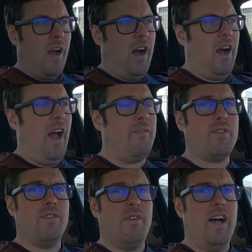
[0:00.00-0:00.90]

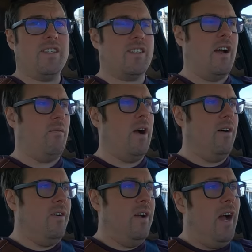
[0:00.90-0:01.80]
After the last time,
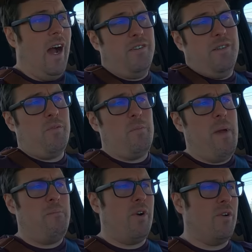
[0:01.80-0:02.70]
well, I don't even
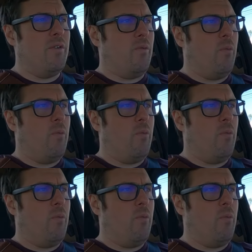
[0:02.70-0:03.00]
remember